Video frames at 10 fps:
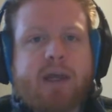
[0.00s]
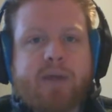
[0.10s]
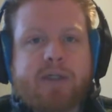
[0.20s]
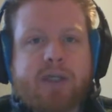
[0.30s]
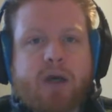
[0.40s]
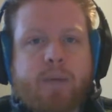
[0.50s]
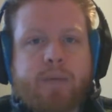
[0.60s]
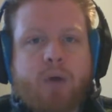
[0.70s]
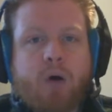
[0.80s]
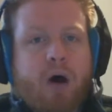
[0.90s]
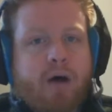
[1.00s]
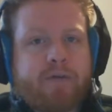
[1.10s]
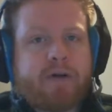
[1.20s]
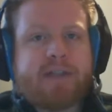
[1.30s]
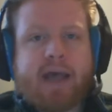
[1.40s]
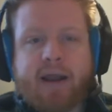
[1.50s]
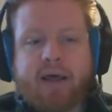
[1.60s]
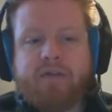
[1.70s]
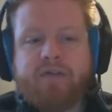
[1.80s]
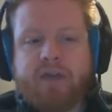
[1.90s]
Amazon offers at a
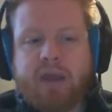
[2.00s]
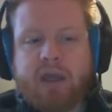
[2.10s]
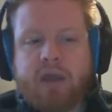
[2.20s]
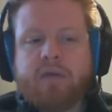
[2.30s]
fee.